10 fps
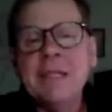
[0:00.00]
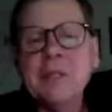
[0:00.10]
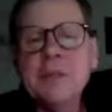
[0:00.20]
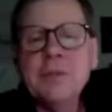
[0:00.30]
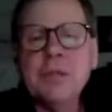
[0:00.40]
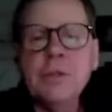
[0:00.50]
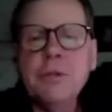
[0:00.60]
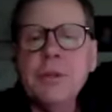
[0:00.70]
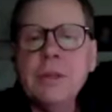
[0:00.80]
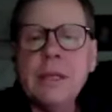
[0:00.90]

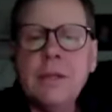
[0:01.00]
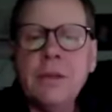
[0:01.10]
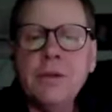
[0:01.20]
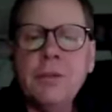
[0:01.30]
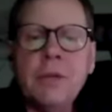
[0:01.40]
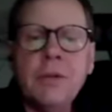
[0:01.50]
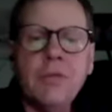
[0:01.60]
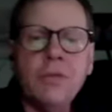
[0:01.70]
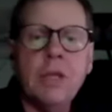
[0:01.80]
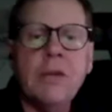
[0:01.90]
So
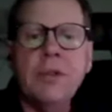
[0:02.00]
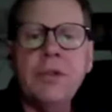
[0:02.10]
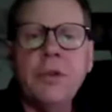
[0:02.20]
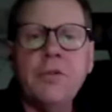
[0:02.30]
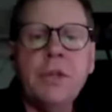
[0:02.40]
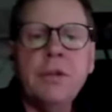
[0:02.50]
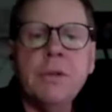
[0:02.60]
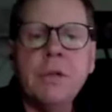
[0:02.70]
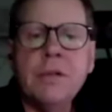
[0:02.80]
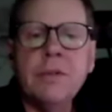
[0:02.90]
given your
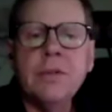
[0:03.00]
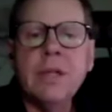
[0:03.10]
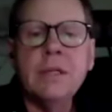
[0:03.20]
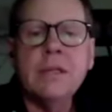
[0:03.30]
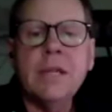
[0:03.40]
view of the